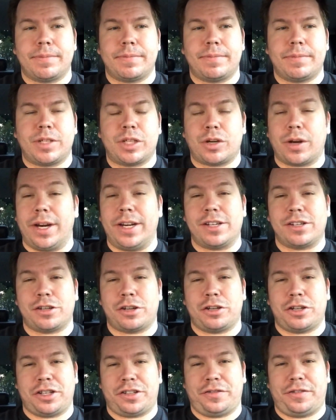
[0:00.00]
strangers
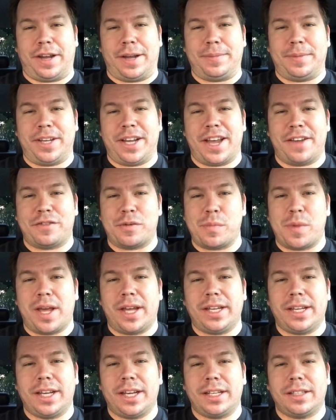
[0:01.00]
are just family you haven't
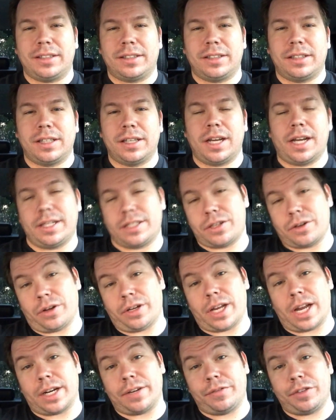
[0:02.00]
met yet. And so a
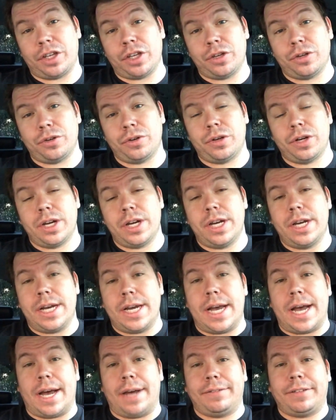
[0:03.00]
lot of you
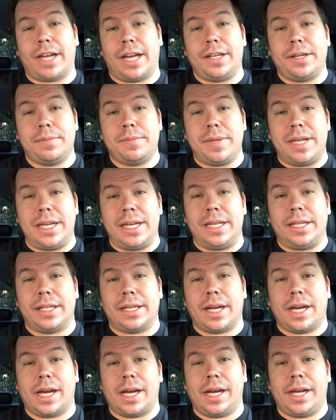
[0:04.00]
I've gotten to meet
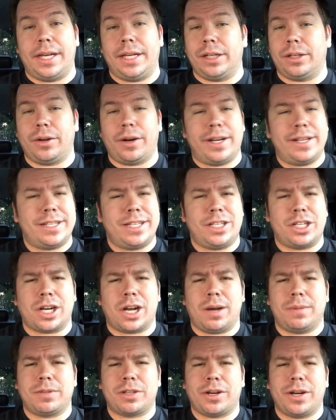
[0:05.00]
in crazy
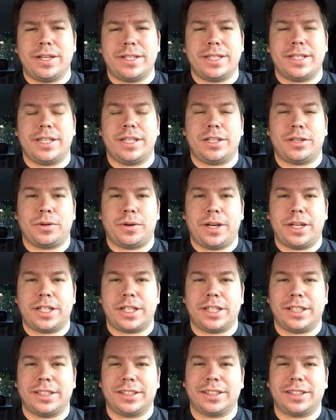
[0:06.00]
jobs, crazy
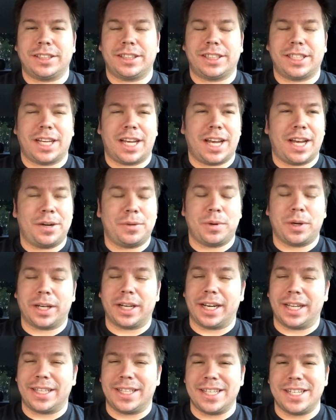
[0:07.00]
situations,
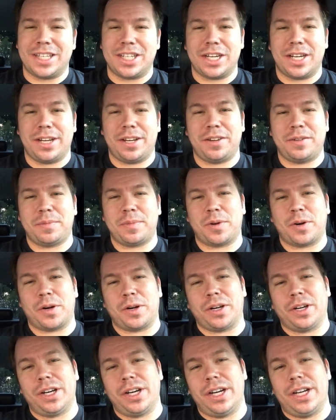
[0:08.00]
working at the gym
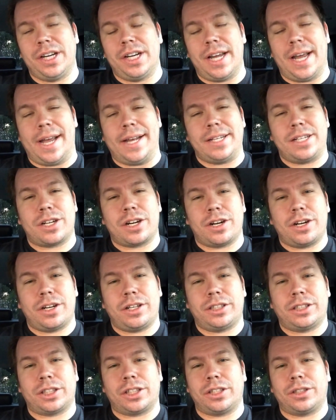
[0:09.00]
or at
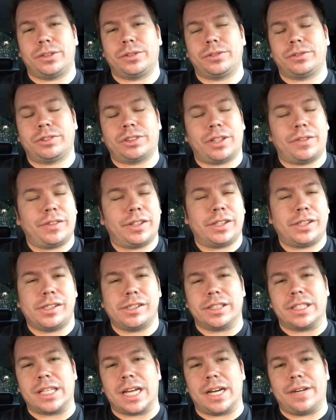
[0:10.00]
church, or serving
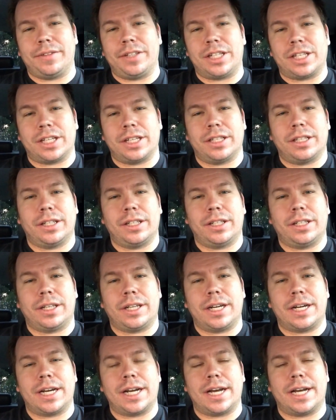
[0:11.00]
alongside of each other,
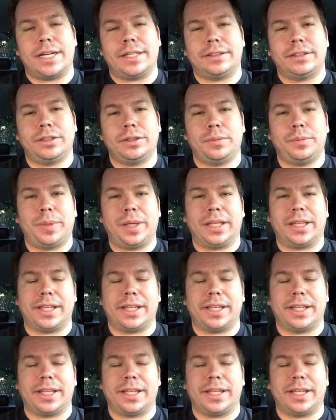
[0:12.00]
doing big